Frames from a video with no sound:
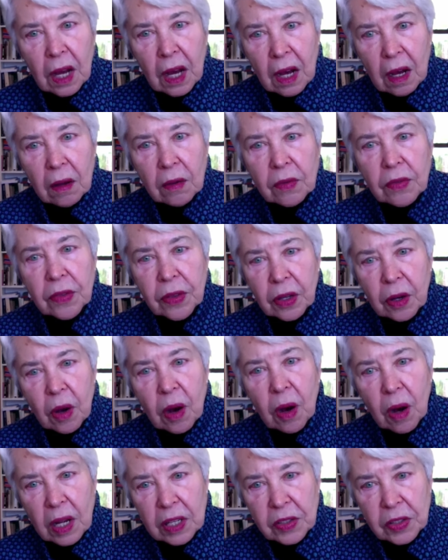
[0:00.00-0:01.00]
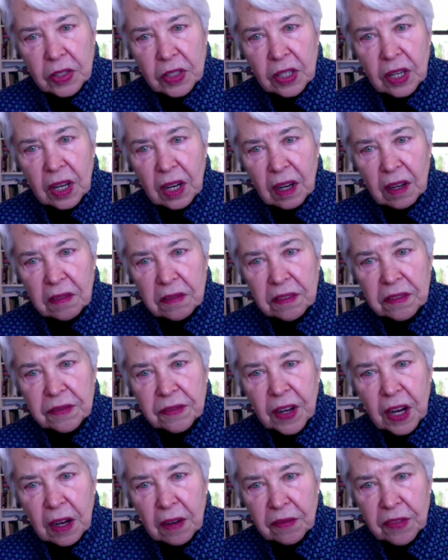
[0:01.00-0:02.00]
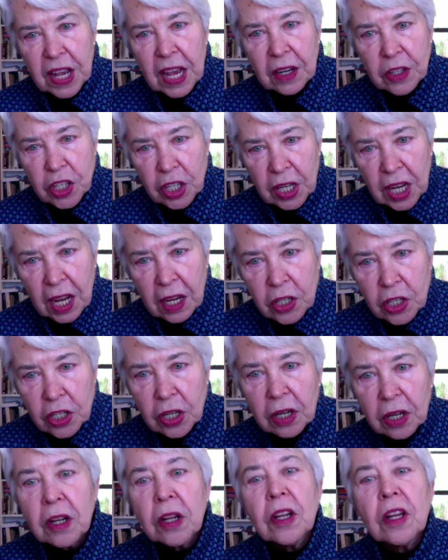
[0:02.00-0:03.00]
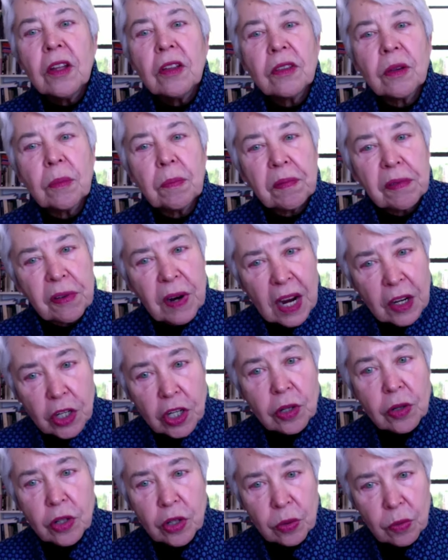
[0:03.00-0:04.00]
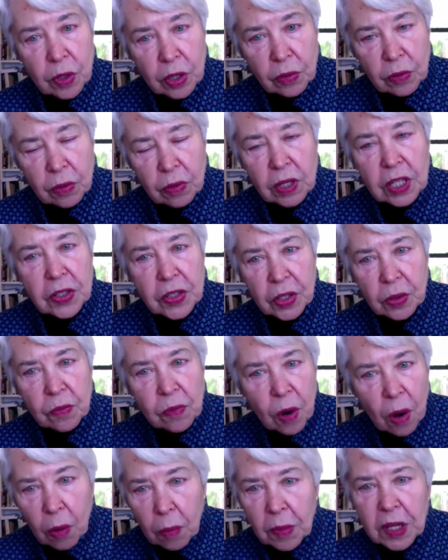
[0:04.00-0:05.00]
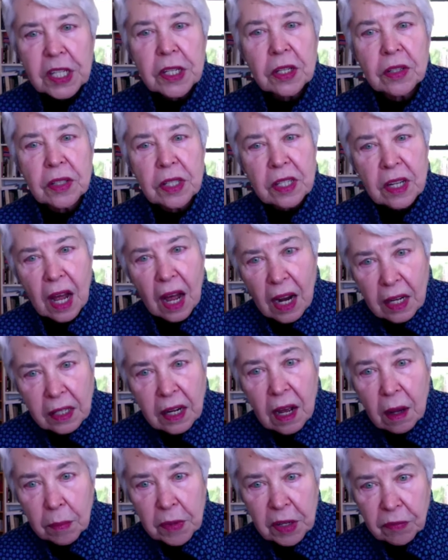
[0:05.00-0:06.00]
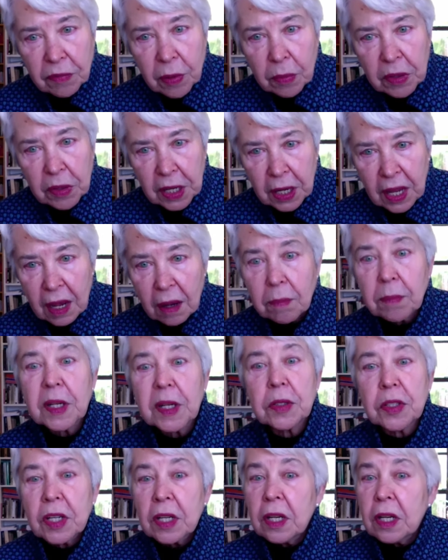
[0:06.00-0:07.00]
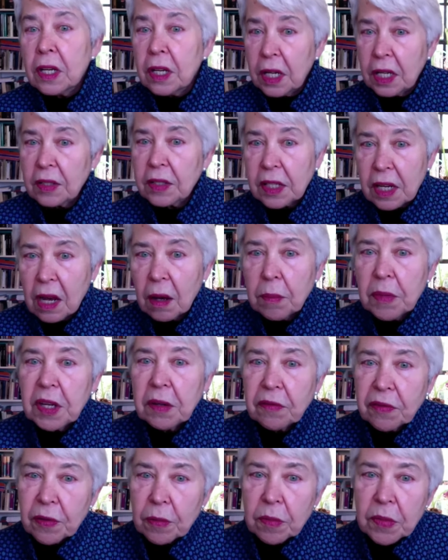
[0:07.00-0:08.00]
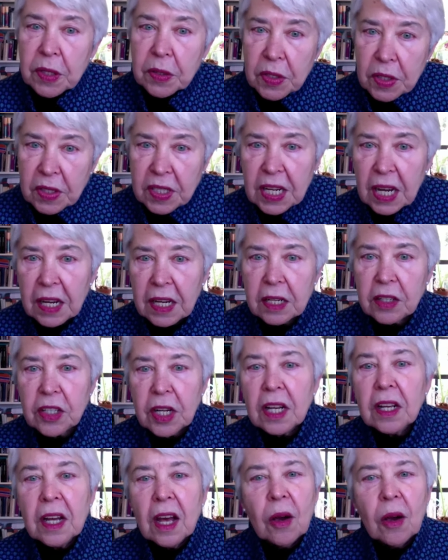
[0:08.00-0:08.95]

uh, the cost of, of education the pressure to increase enrollment is not coming from the campus, it's coming from the state.